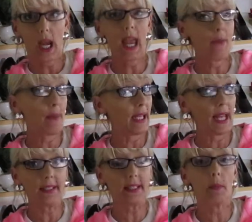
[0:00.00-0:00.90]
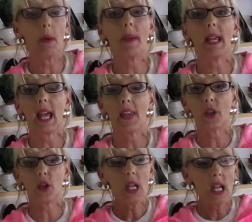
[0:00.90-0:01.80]
had been on some of my
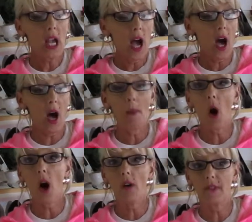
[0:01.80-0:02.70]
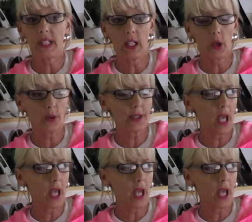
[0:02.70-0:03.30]
other um, haul videos.